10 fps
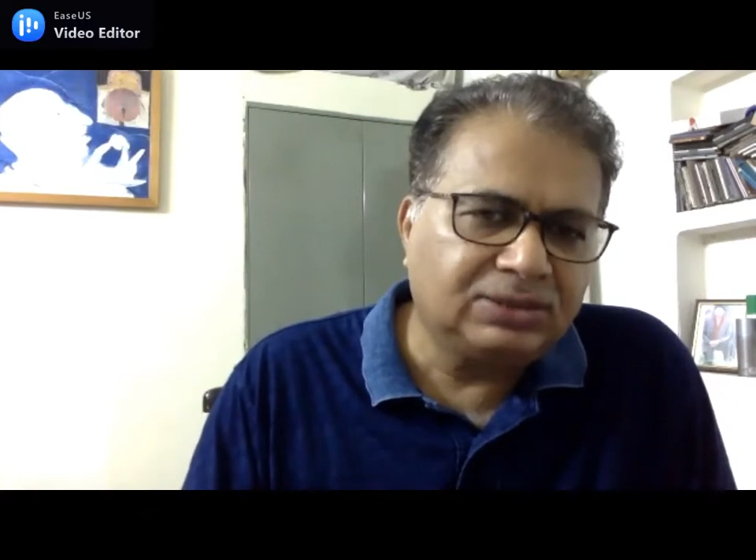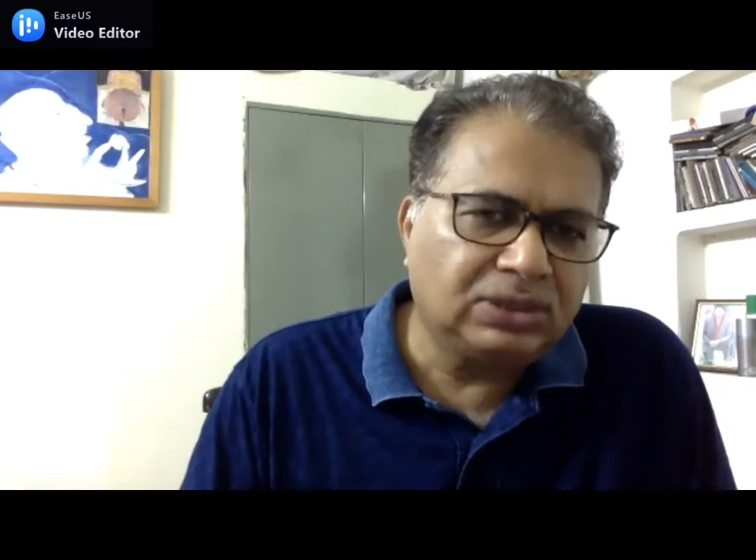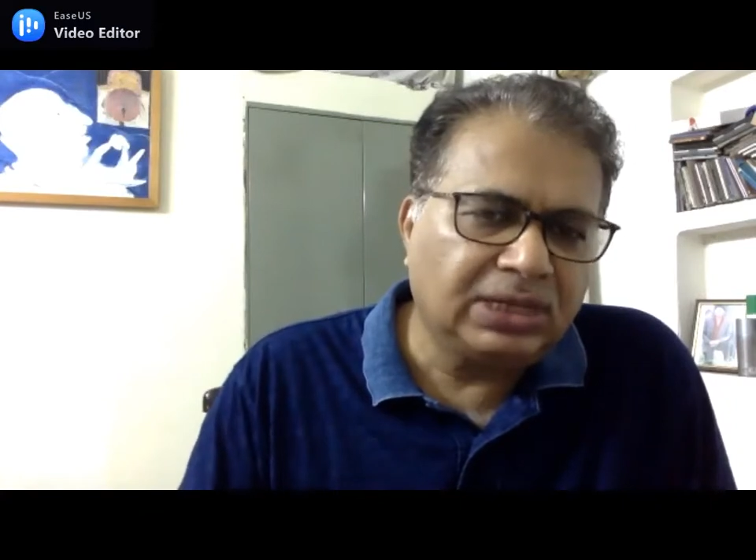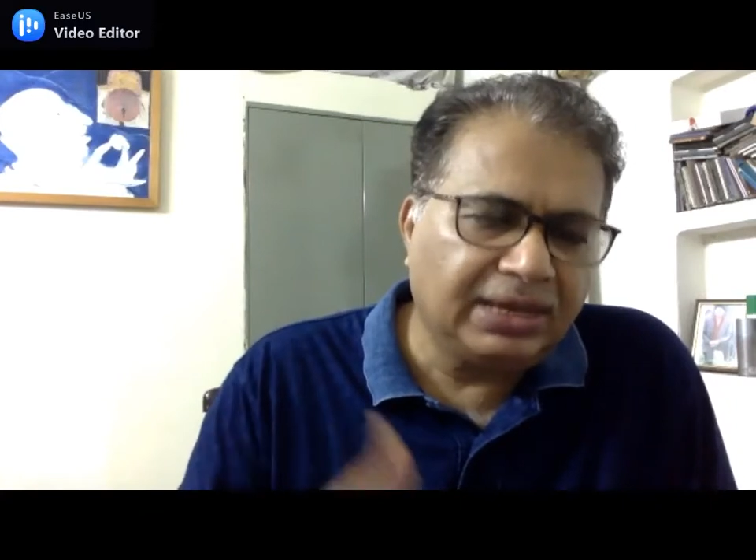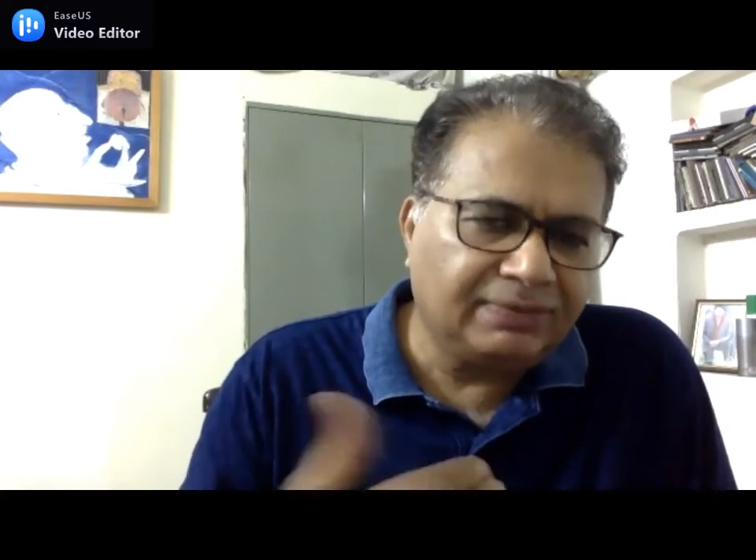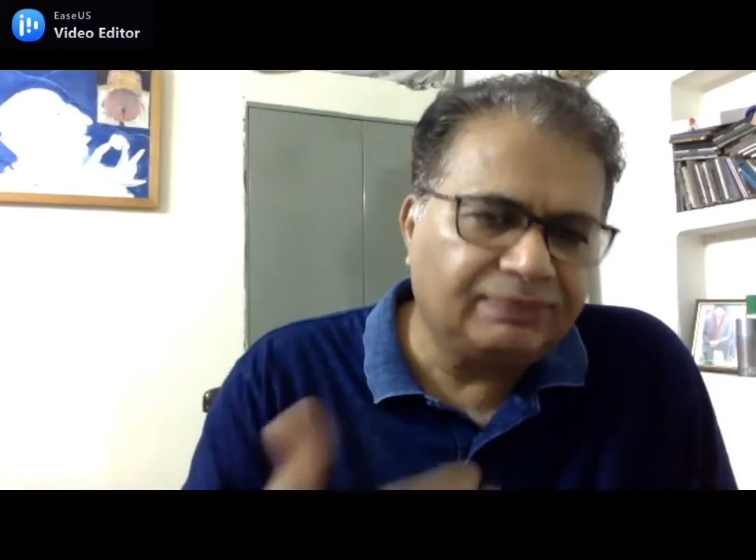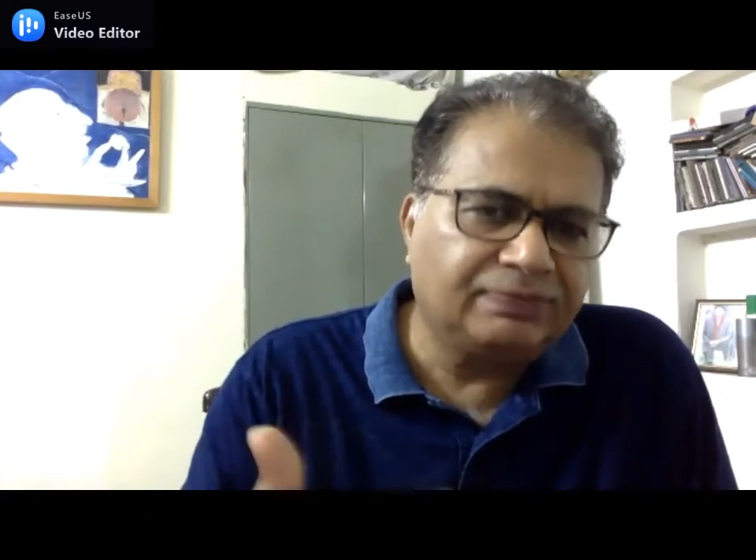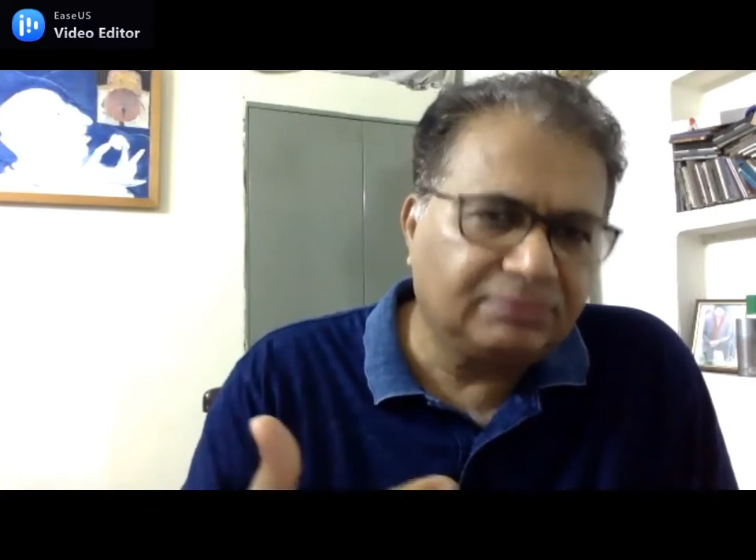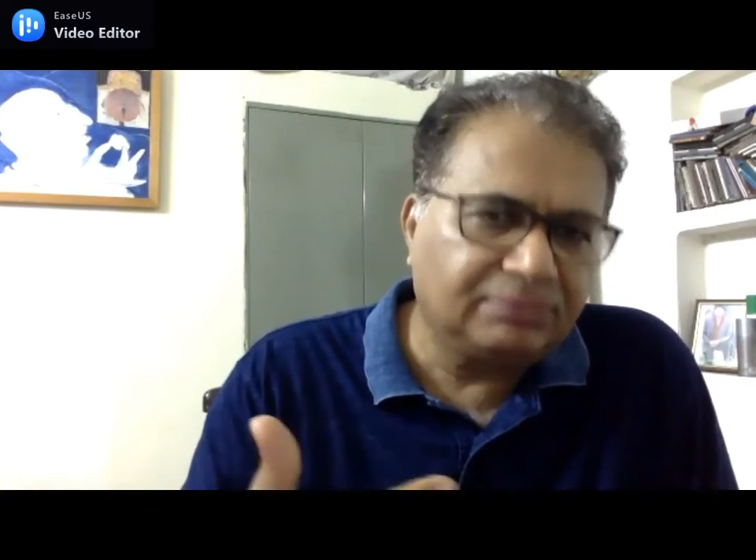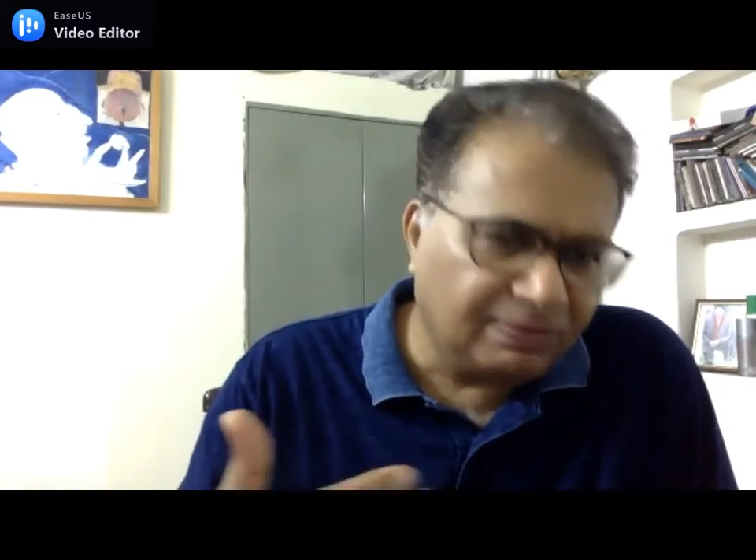if
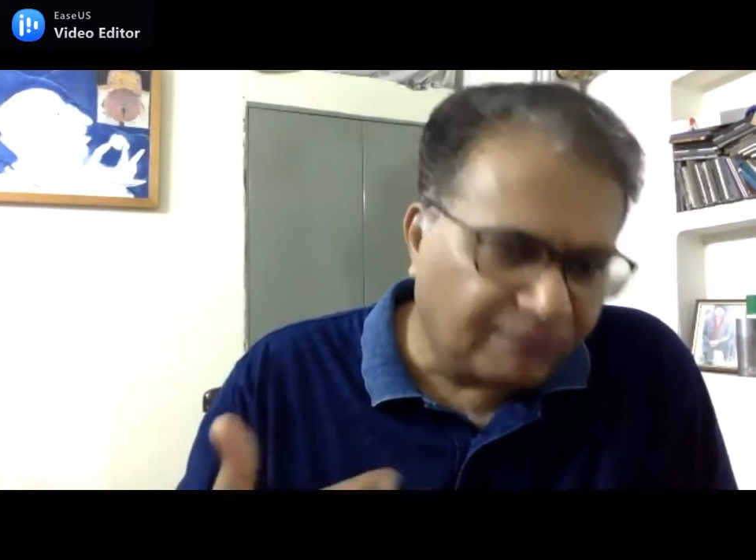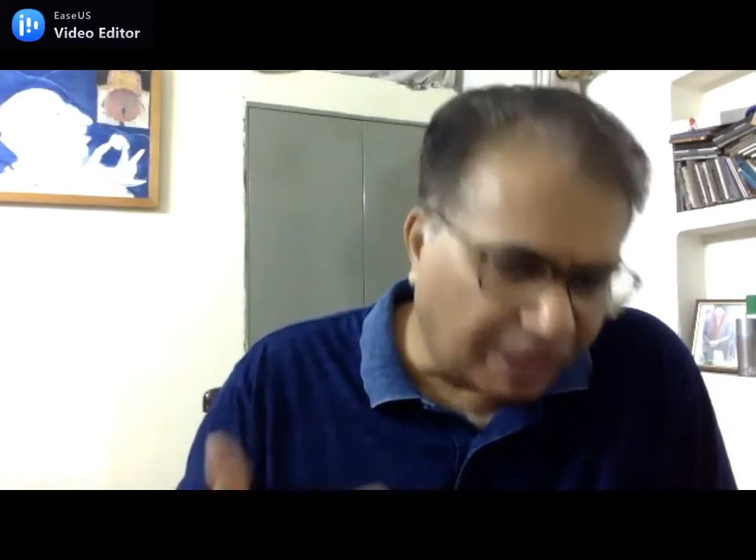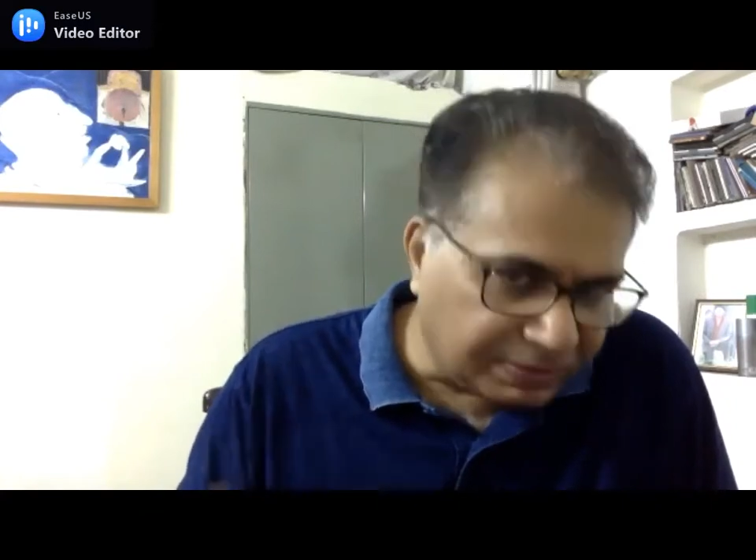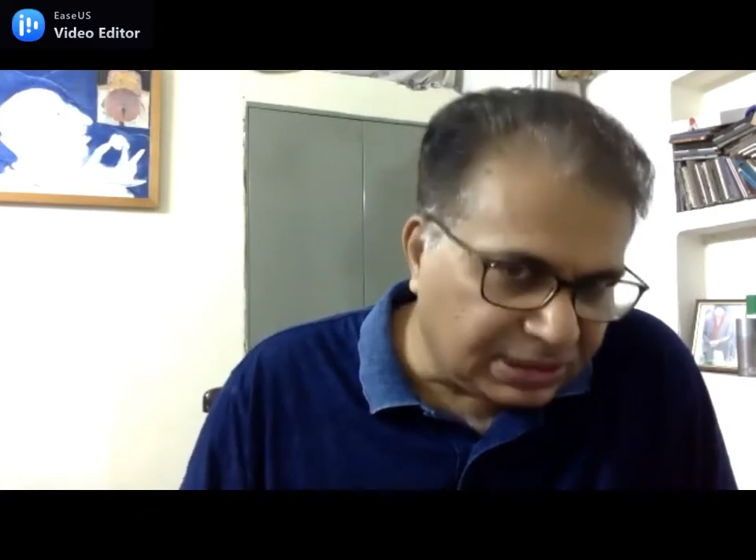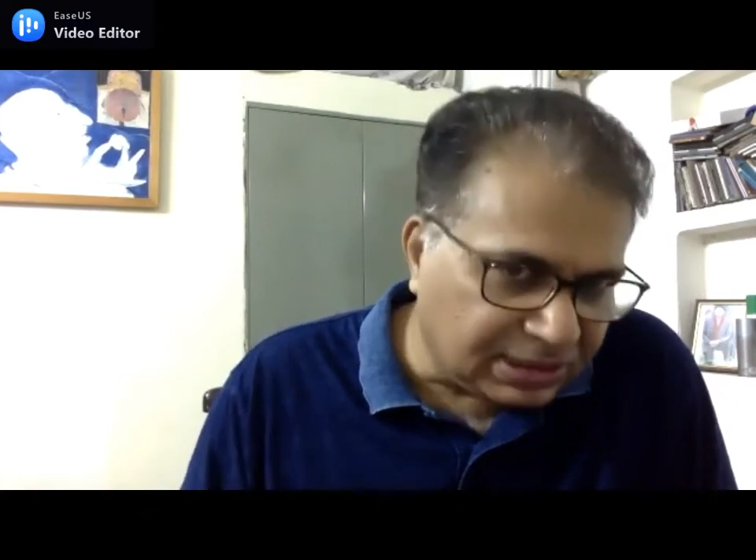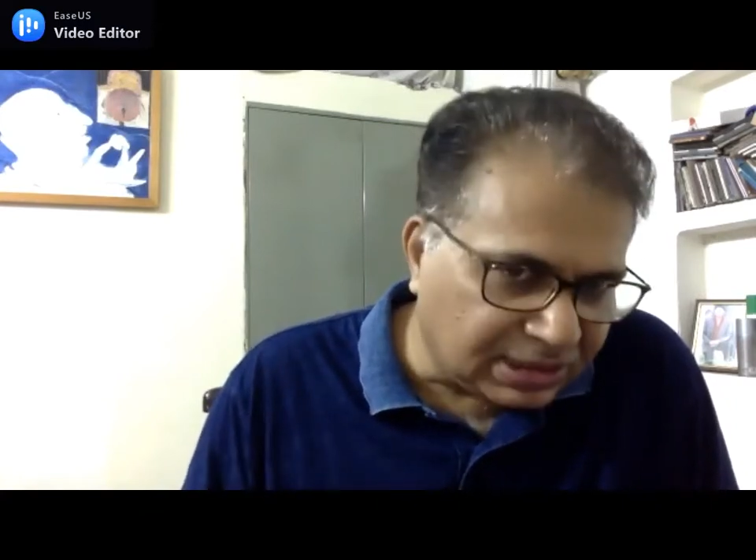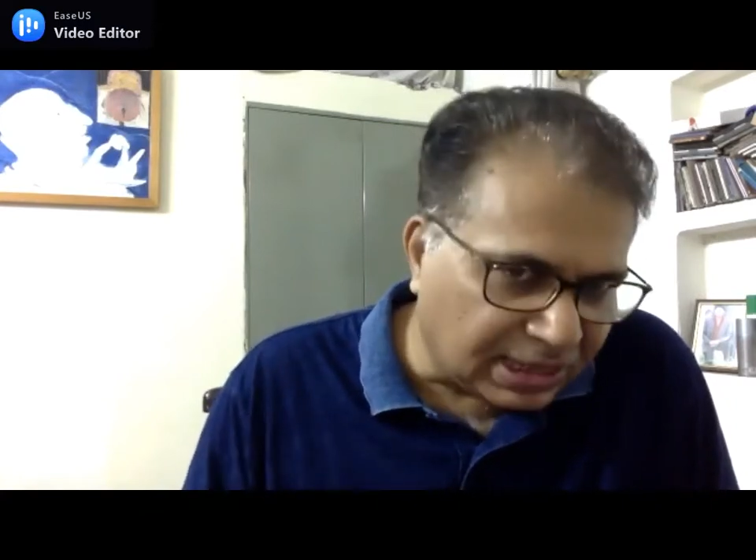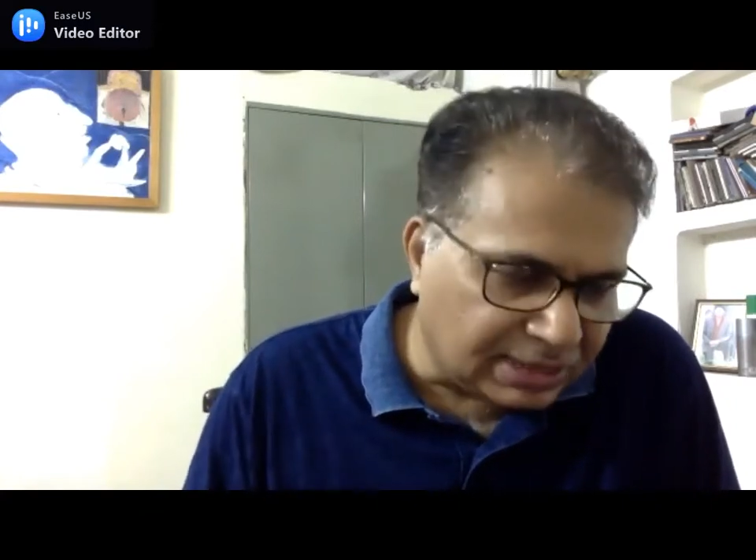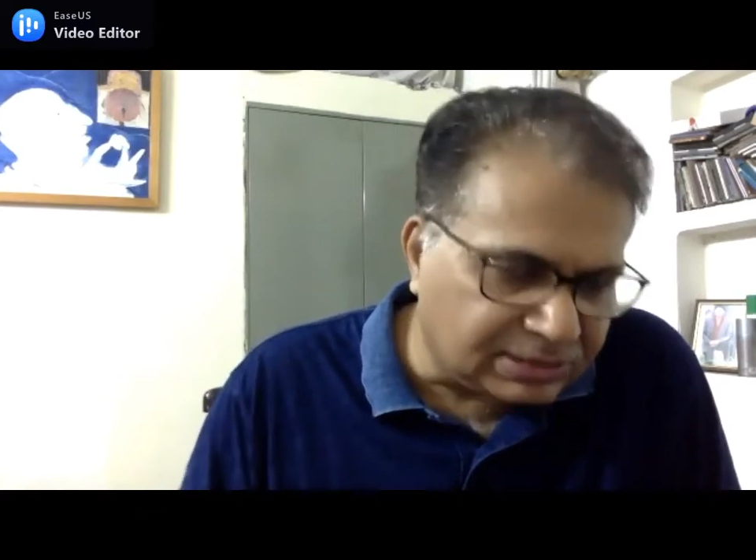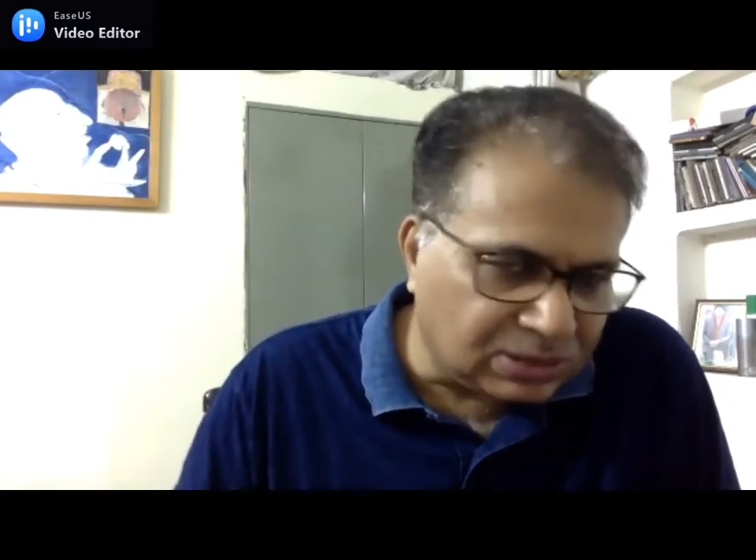the 5G trials,